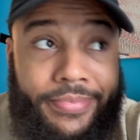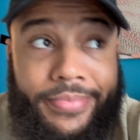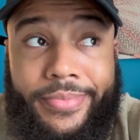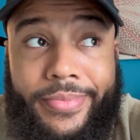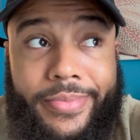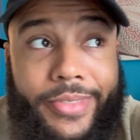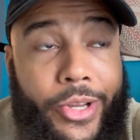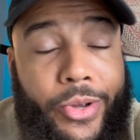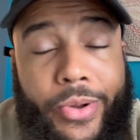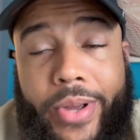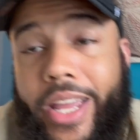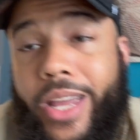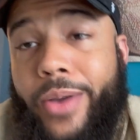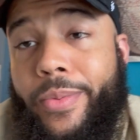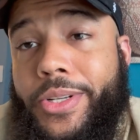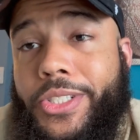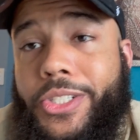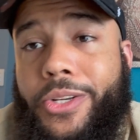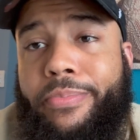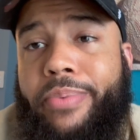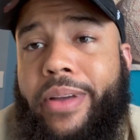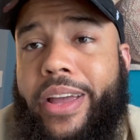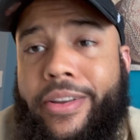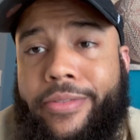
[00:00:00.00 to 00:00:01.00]
You get what
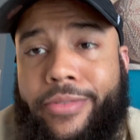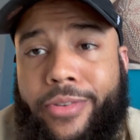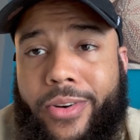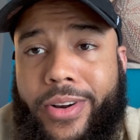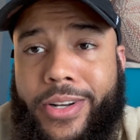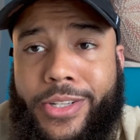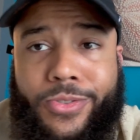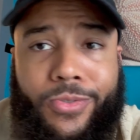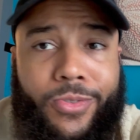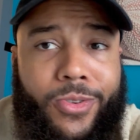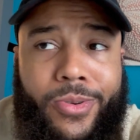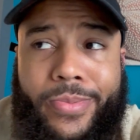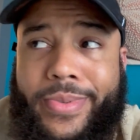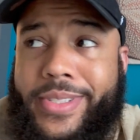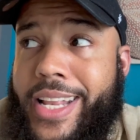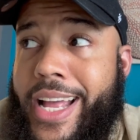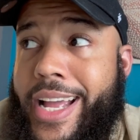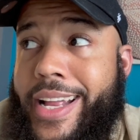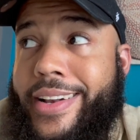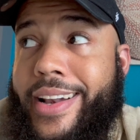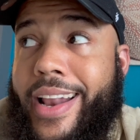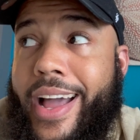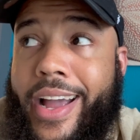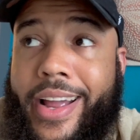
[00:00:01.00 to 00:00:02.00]
you pay for. This room was
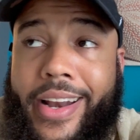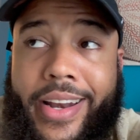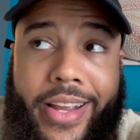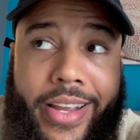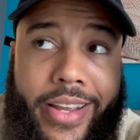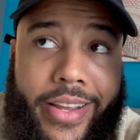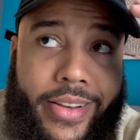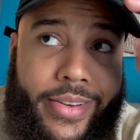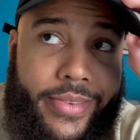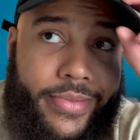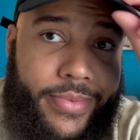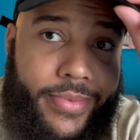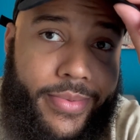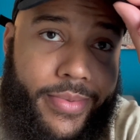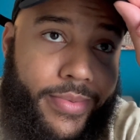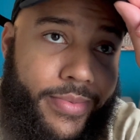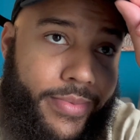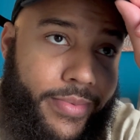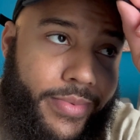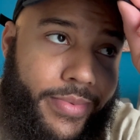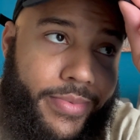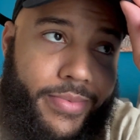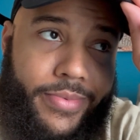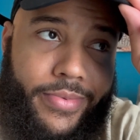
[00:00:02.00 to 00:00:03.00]
like 90.
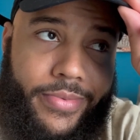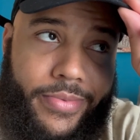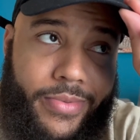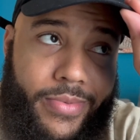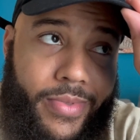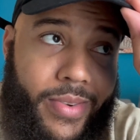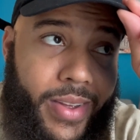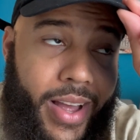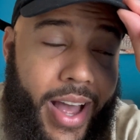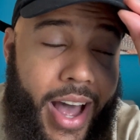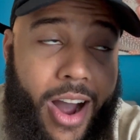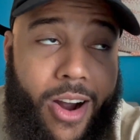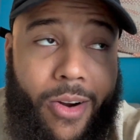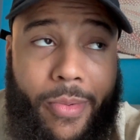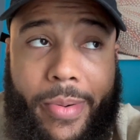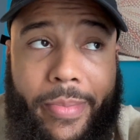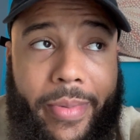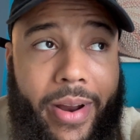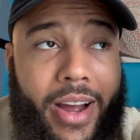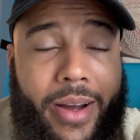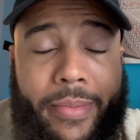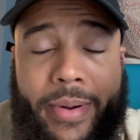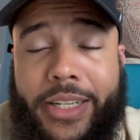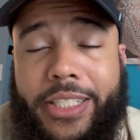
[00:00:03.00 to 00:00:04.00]
I don't remember
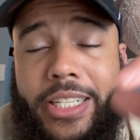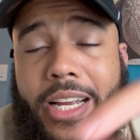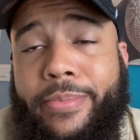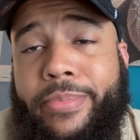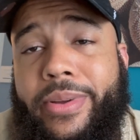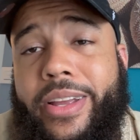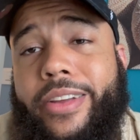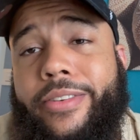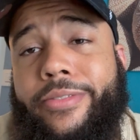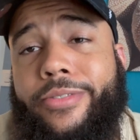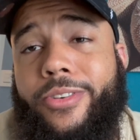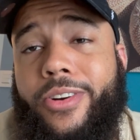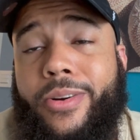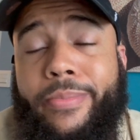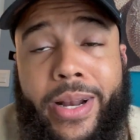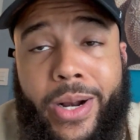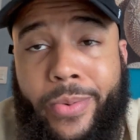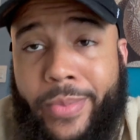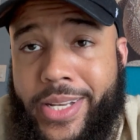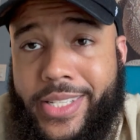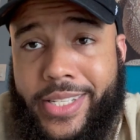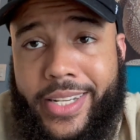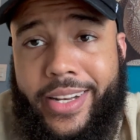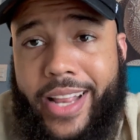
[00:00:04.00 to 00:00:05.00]
how much I paid for it, but it
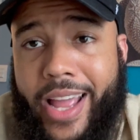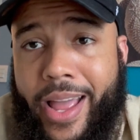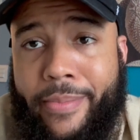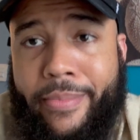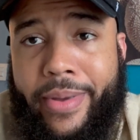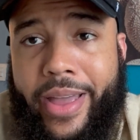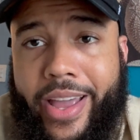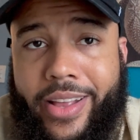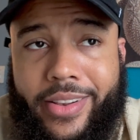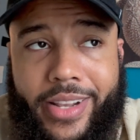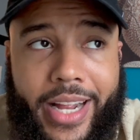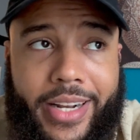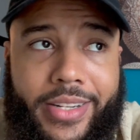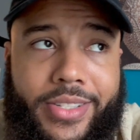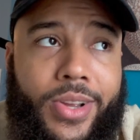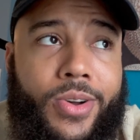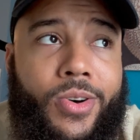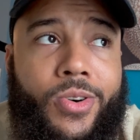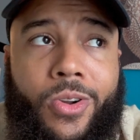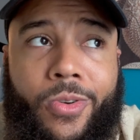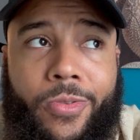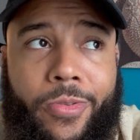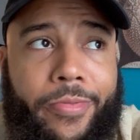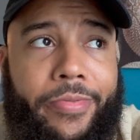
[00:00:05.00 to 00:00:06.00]
wasn't that bad. Like
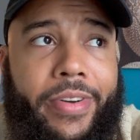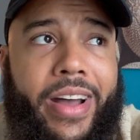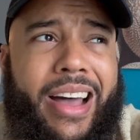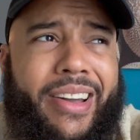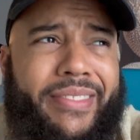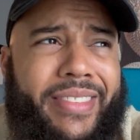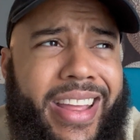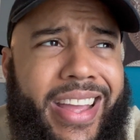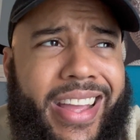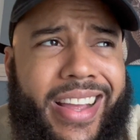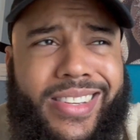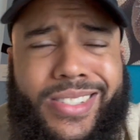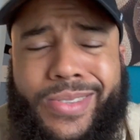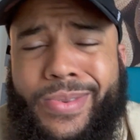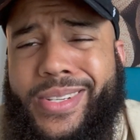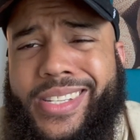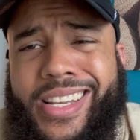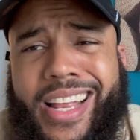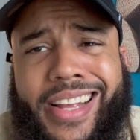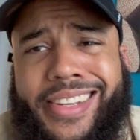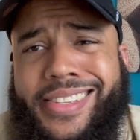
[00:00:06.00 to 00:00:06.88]
total for 5 days, it was like